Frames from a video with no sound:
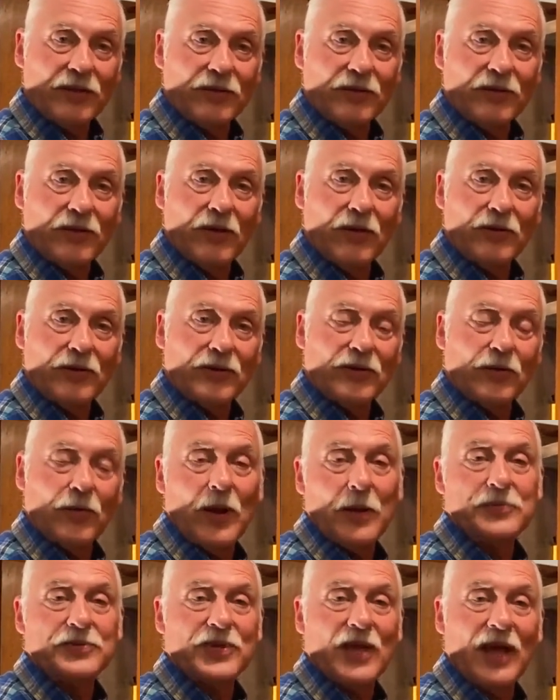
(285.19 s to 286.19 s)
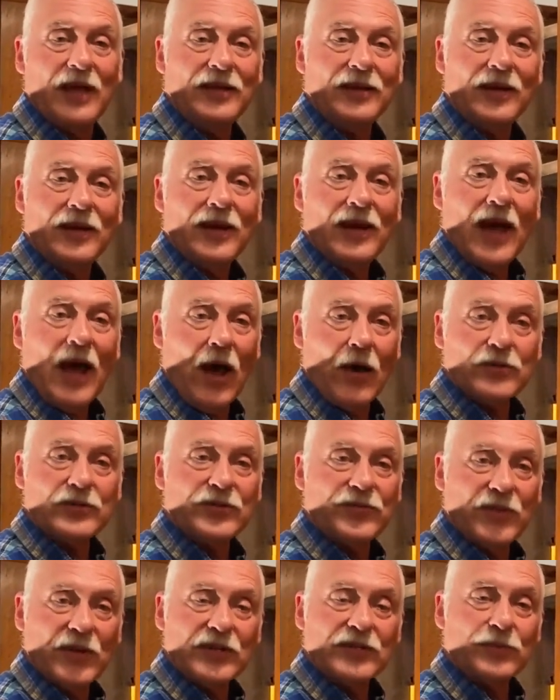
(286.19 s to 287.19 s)
You can go to the website,
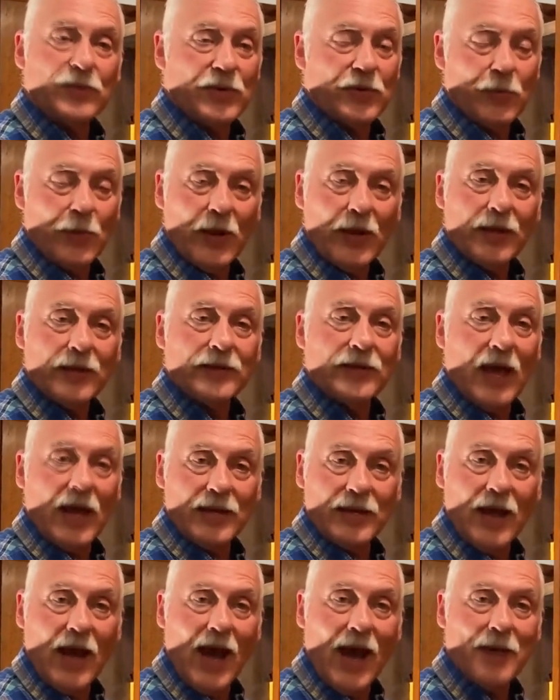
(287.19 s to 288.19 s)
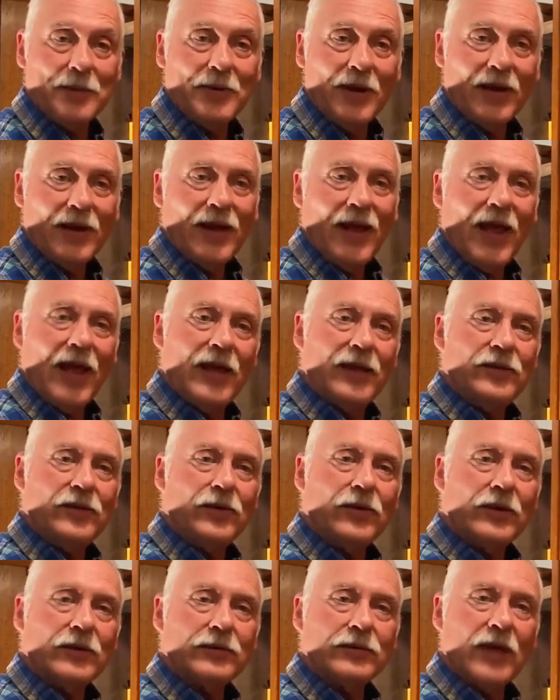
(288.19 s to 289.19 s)
housefixwithrick.com, and
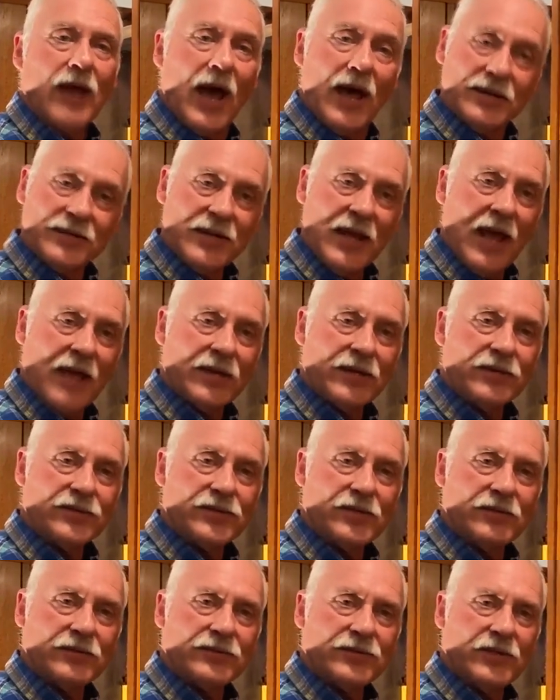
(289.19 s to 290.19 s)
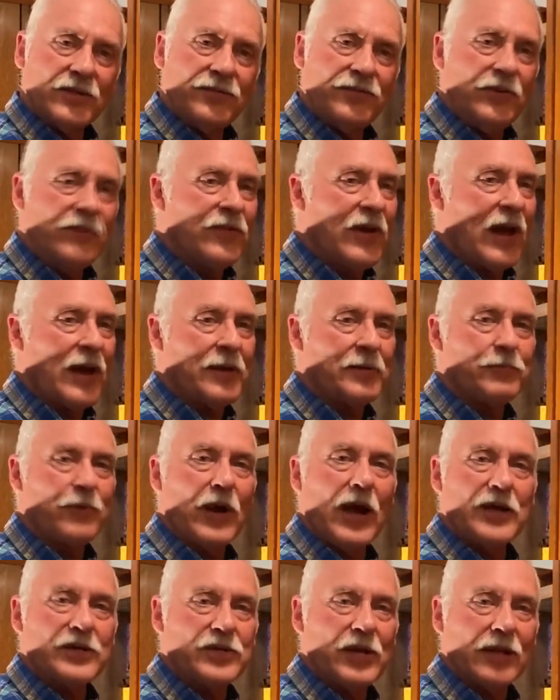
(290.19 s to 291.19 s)
you can contact us and see if you've got a
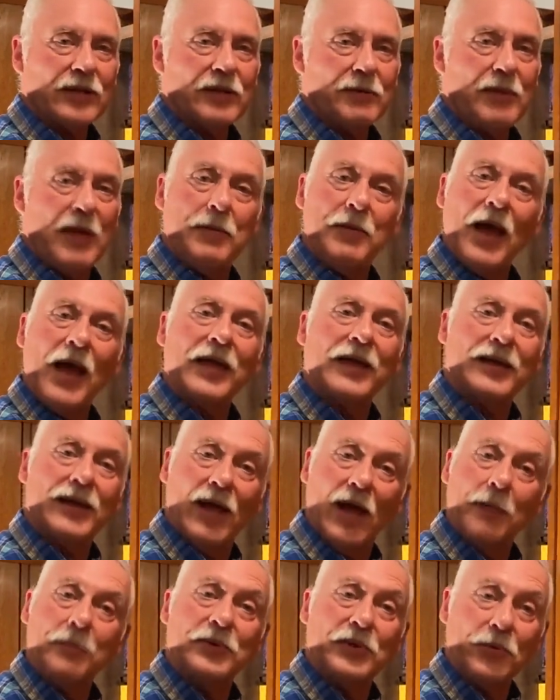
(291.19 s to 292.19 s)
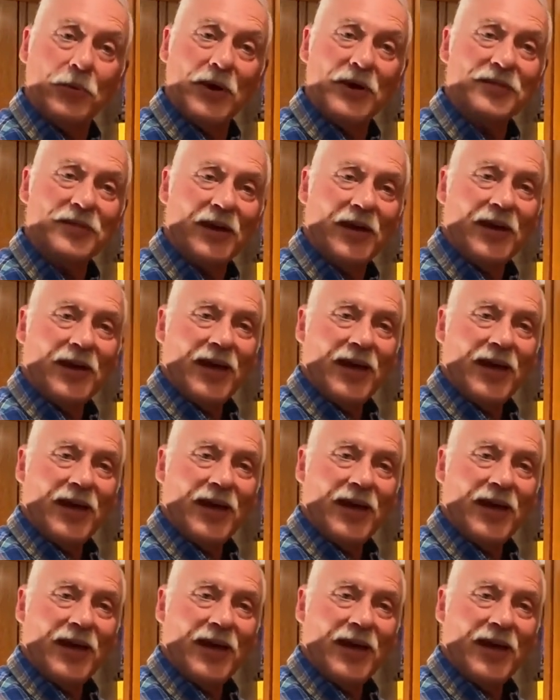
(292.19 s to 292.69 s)
project that maybe I could help you with.